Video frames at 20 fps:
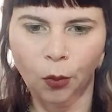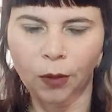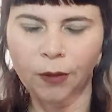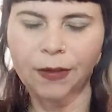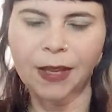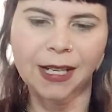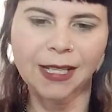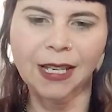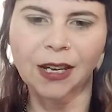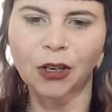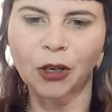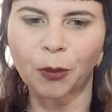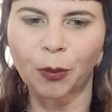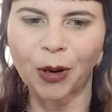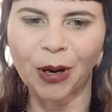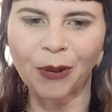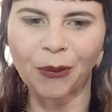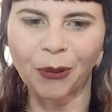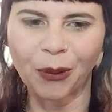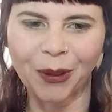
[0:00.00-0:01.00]
that's how your
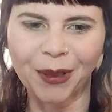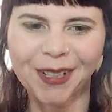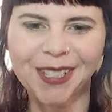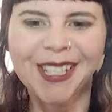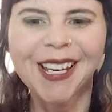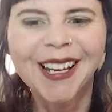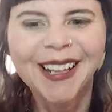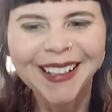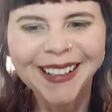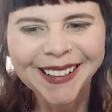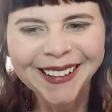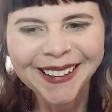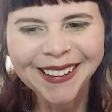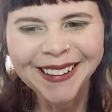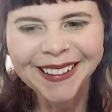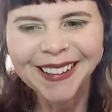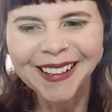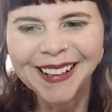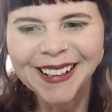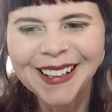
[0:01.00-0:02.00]
brain works.
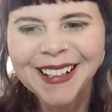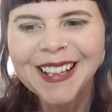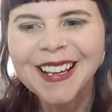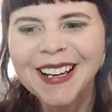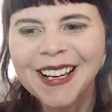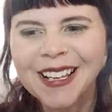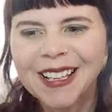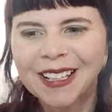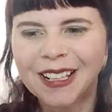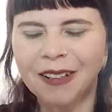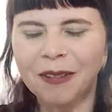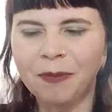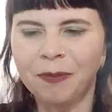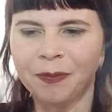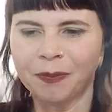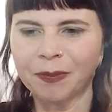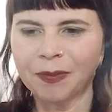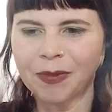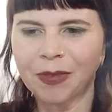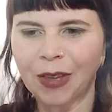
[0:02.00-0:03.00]

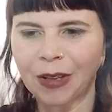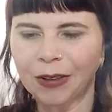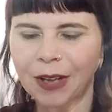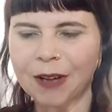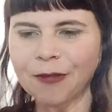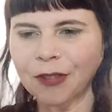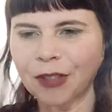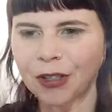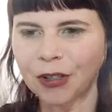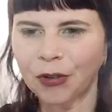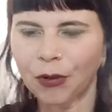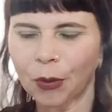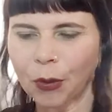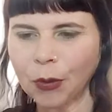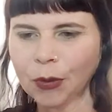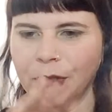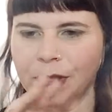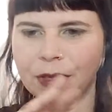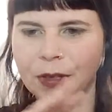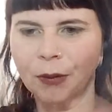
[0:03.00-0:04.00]
The left
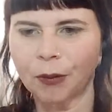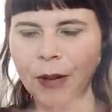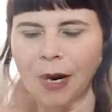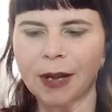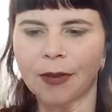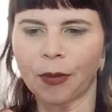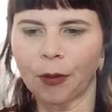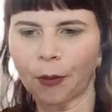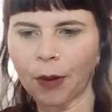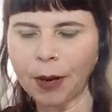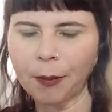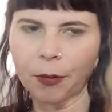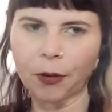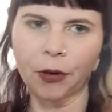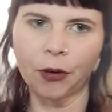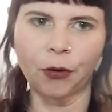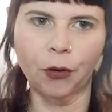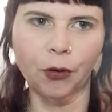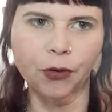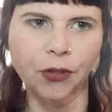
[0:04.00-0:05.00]
controls the right
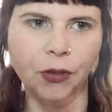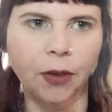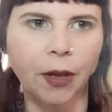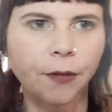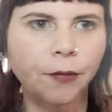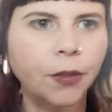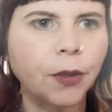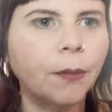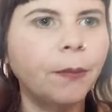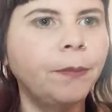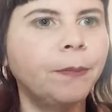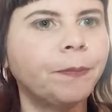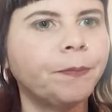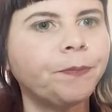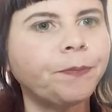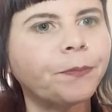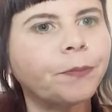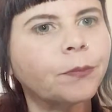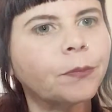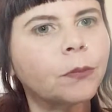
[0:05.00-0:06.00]
controls the left.
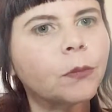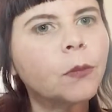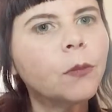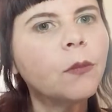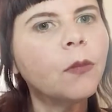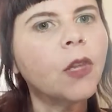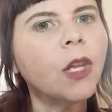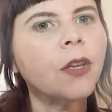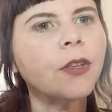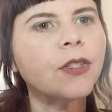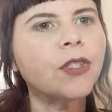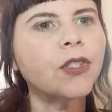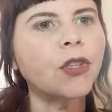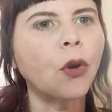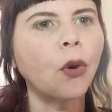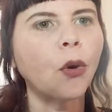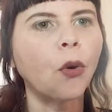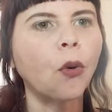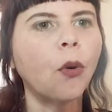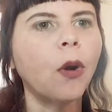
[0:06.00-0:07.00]

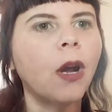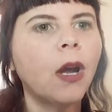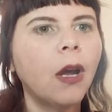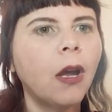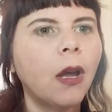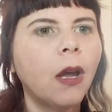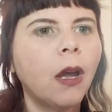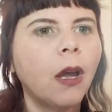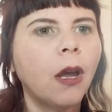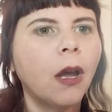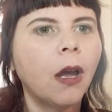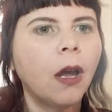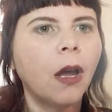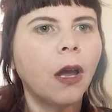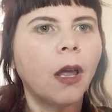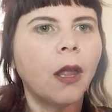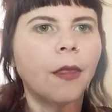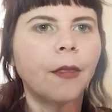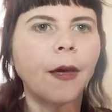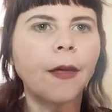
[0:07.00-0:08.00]
So
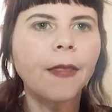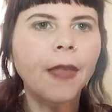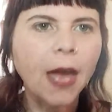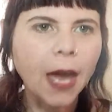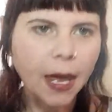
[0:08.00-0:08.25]
then the